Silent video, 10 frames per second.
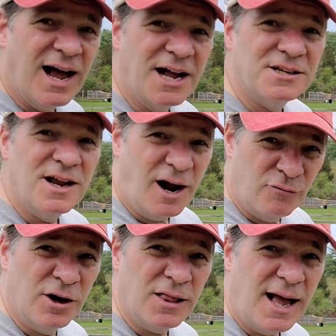I
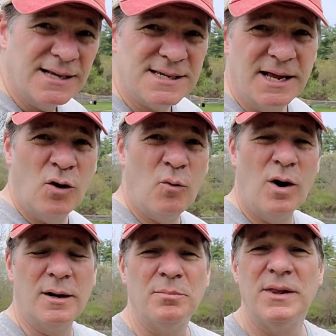realize I don't
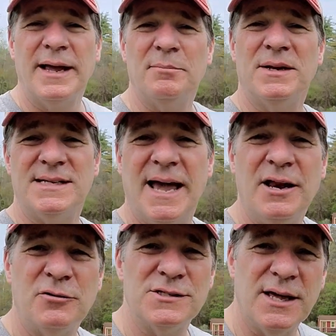want to plant
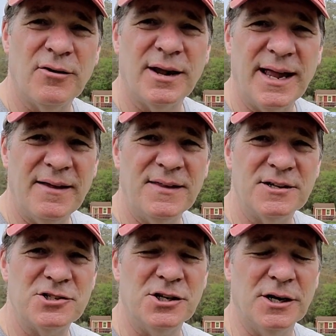potatoes there again
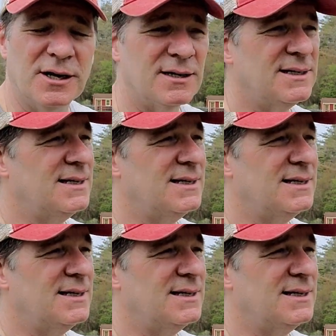this year.